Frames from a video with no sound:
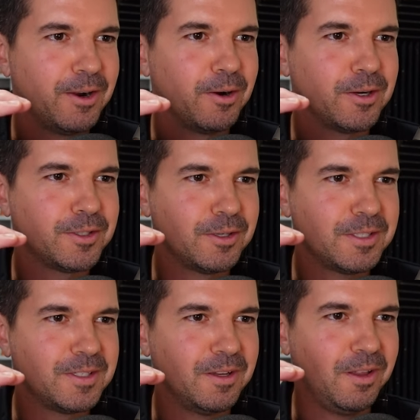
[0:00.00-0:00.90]
Or is there
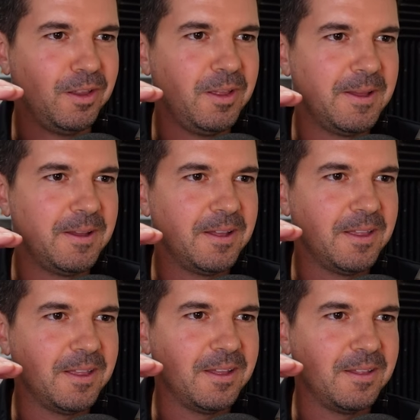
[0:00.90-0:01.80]
still
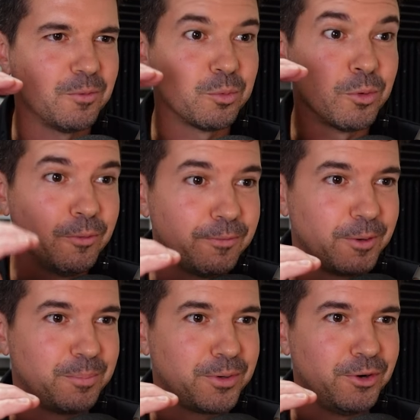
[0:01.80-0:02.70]
room for
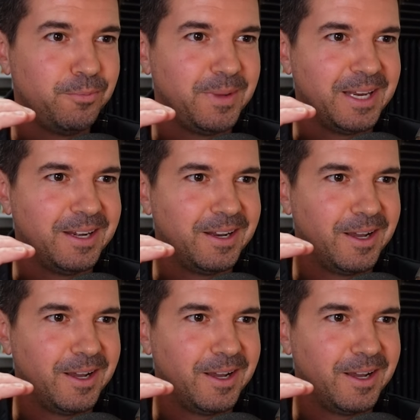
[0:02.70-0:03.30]
improvement